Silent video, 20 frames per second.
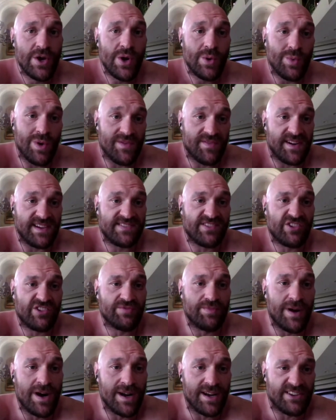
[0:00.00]
Whether he's the
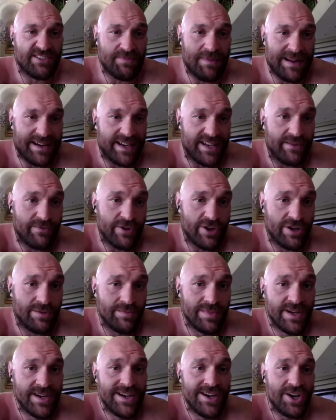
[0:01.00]
smallest man in the room
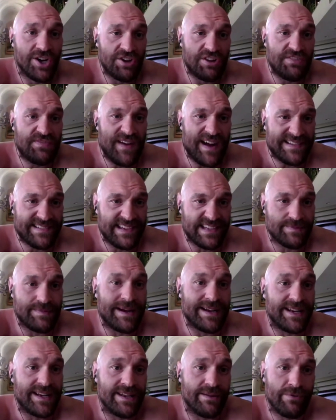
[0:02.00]
or the fattest
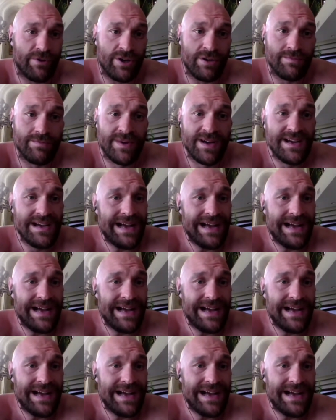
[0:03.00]
man in the room,